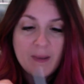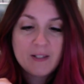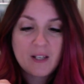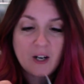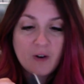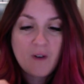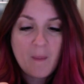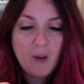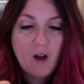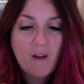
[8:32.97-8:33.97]
It's going to
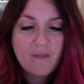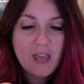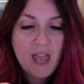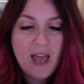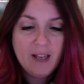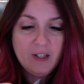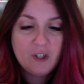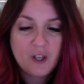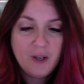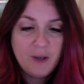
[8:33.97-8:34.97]
crumble off the edge.